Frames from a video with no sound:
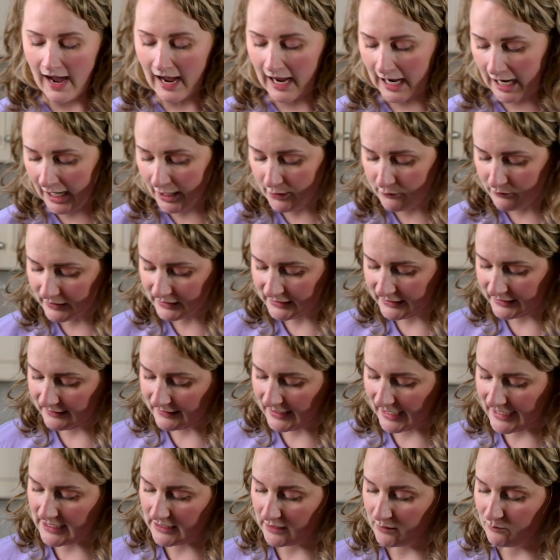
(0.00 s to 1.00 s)
I really
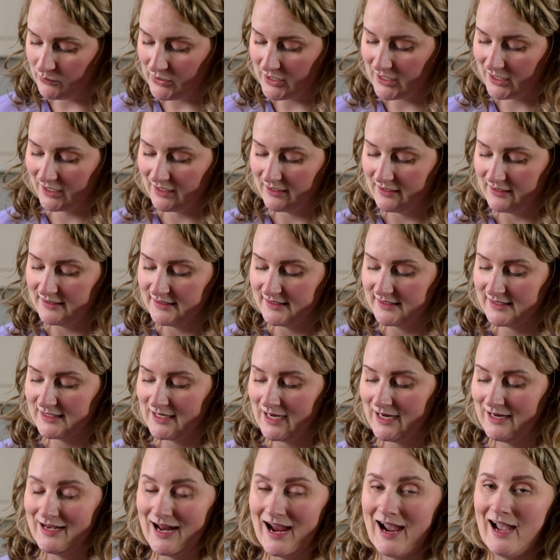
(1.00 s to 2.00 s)
like it because
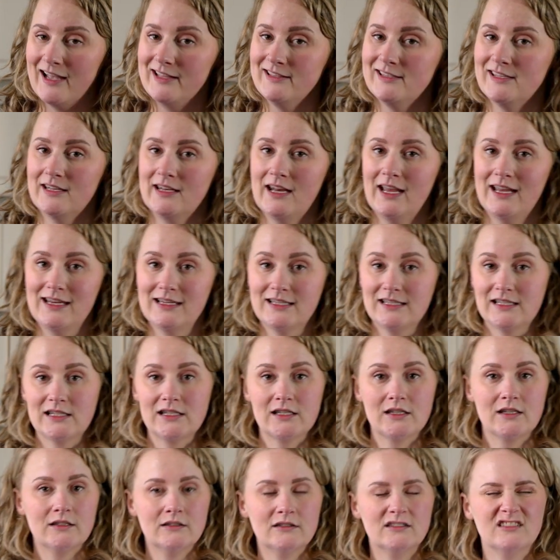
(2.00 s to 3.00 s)
it adds a
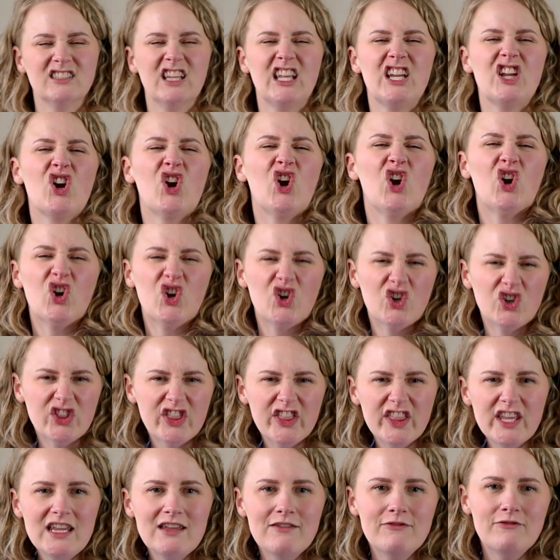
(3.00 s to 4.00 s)
nice like
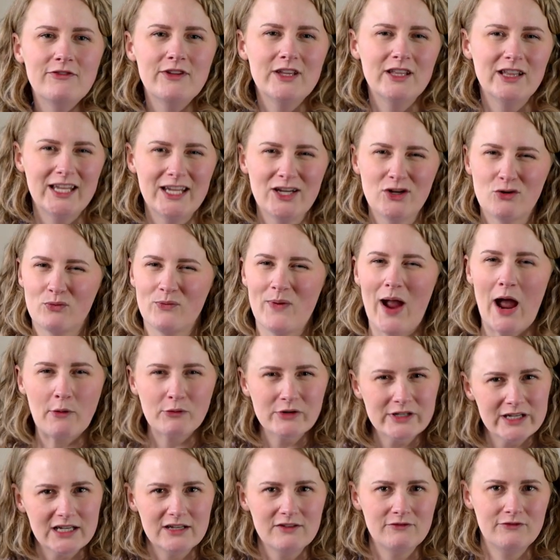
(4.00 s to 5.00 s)
earthy feeling,
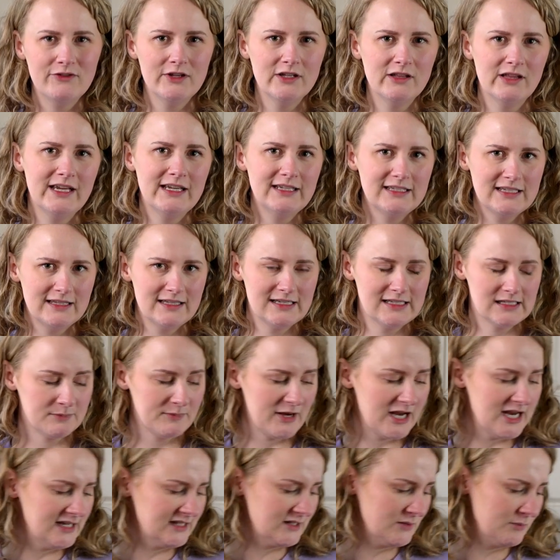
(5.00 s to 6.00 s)
grounding feeling to the
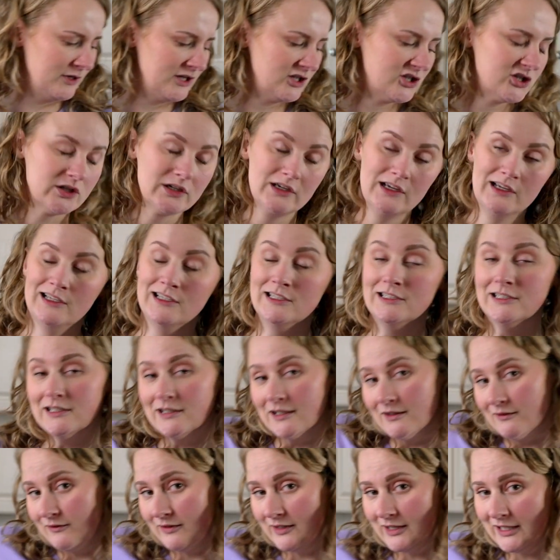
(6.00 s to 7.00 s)
space, which
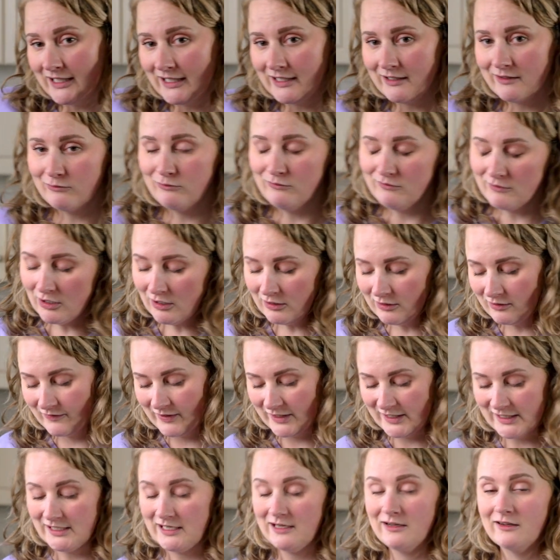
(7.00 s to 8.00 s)
I feel like all of
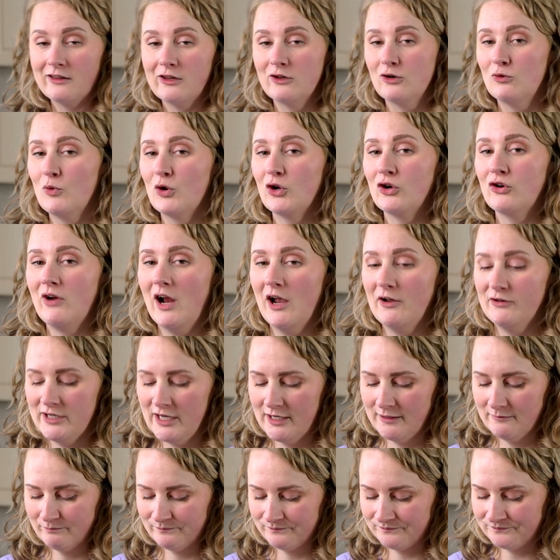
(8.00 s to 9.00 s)
us need a little more grounding.